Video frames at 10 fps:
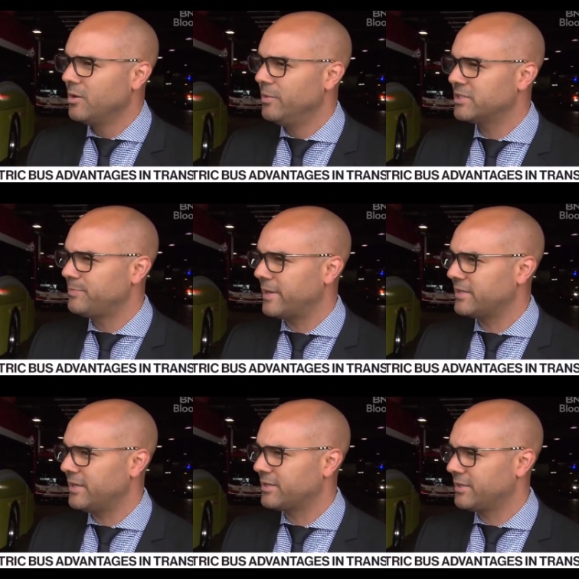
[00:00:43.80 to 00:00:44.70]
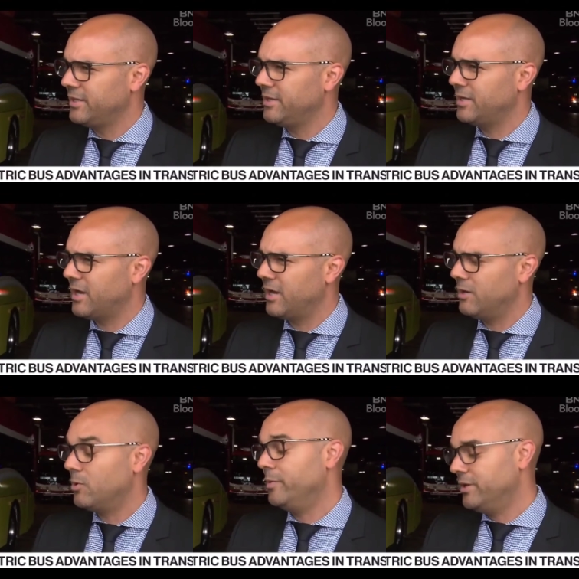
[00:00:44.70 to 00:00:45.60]
We expect that
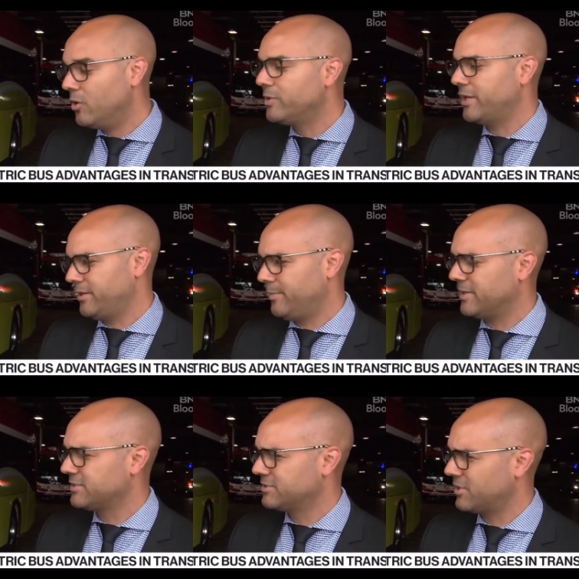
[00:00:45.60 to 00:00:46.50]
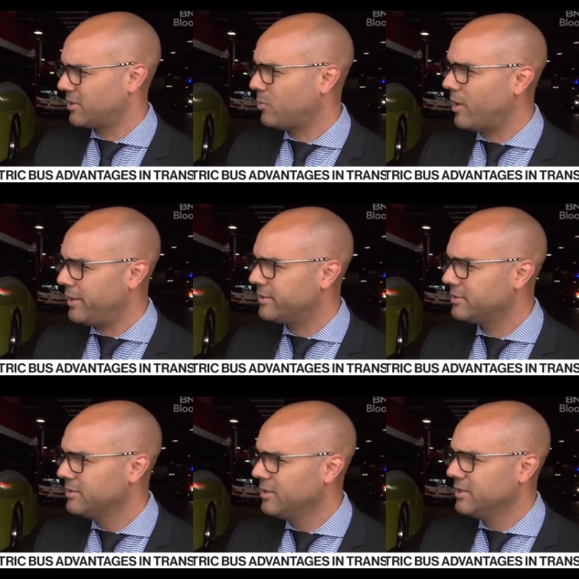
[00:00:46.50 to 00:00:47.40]
we know that the buses are
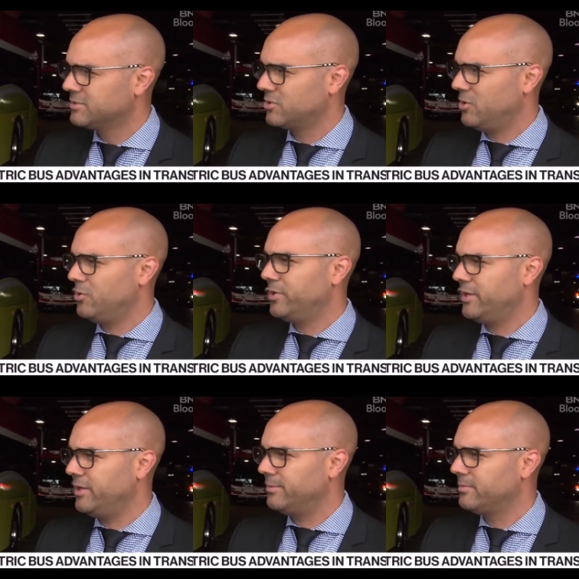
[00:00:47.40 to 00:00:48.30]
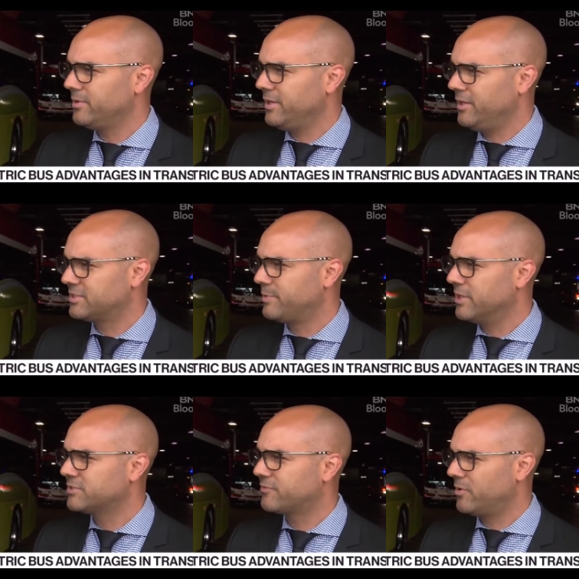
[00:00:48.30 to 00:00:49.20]
quieter, so the
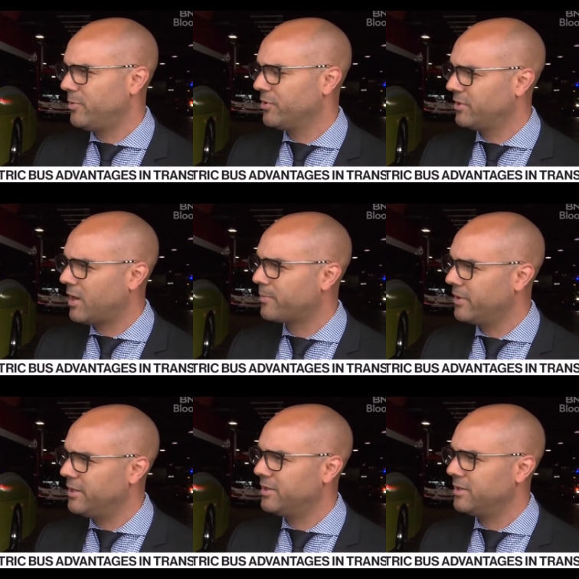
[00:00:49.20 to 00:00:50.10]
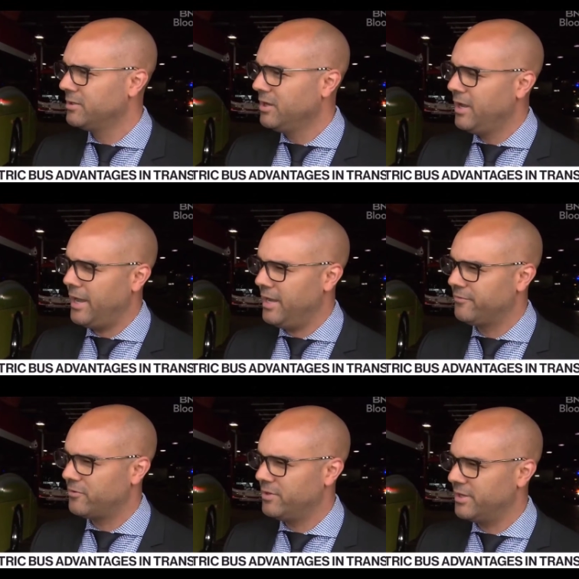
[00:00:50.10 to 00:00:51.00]
experience for both the operator
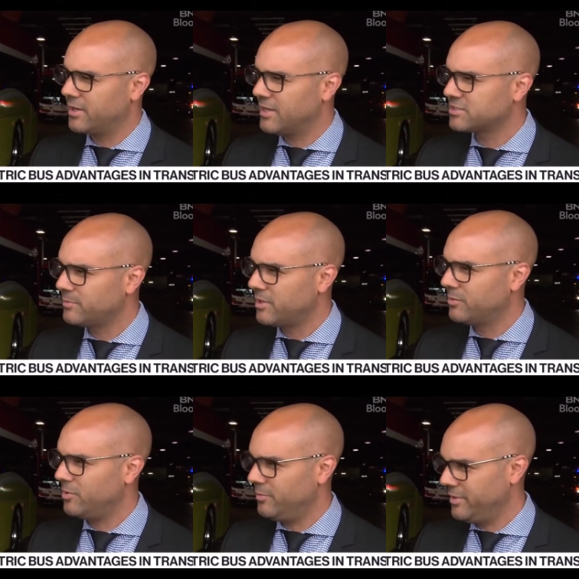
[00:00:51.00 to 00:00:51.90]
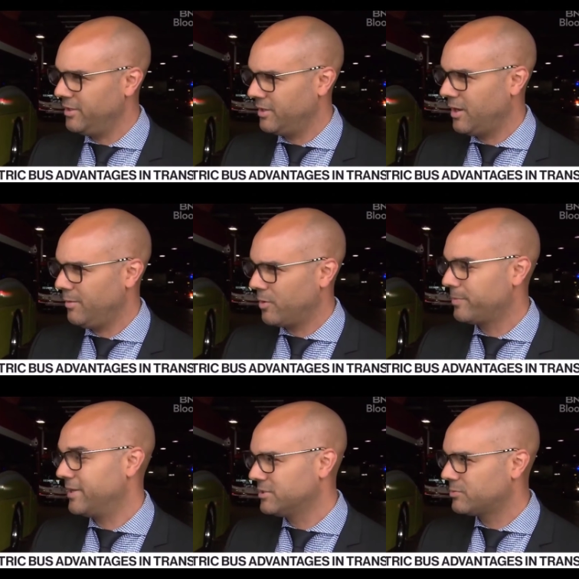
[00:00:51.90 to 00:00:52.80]
and for the customer will be a more
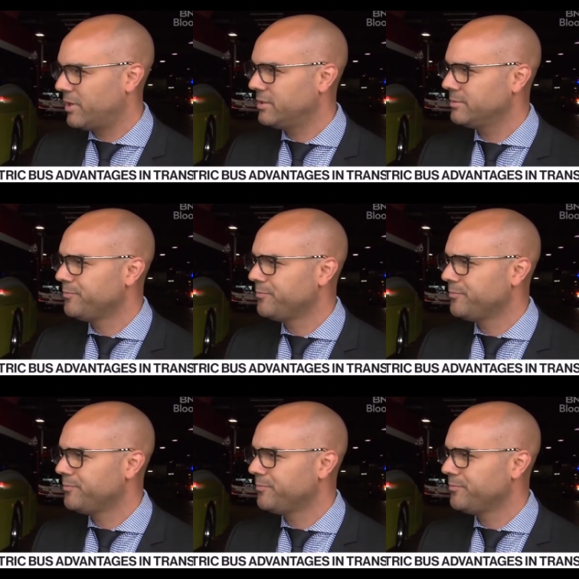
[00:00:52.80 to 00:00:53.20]
pleasant one.